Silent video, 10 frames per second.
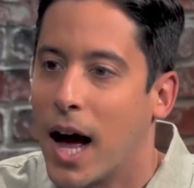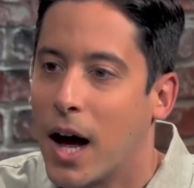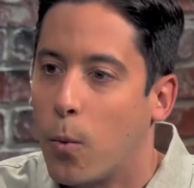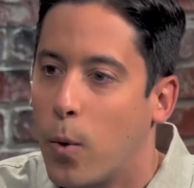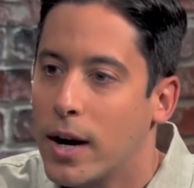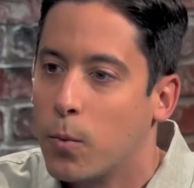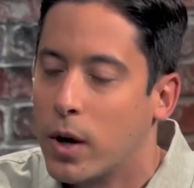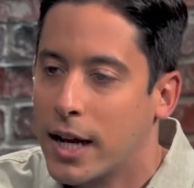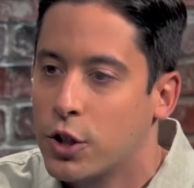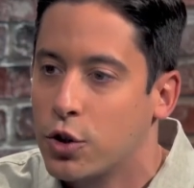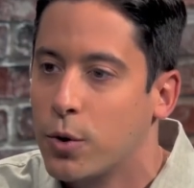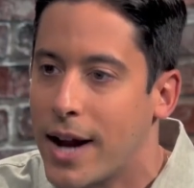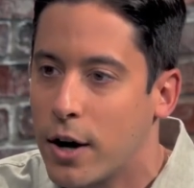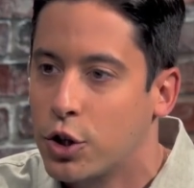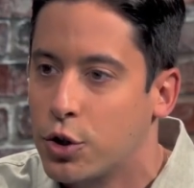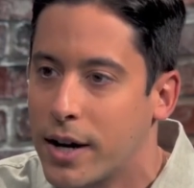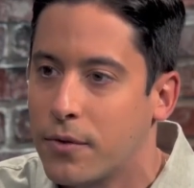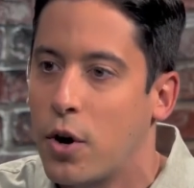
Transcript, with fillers: Uh, what what led you to it? How did you get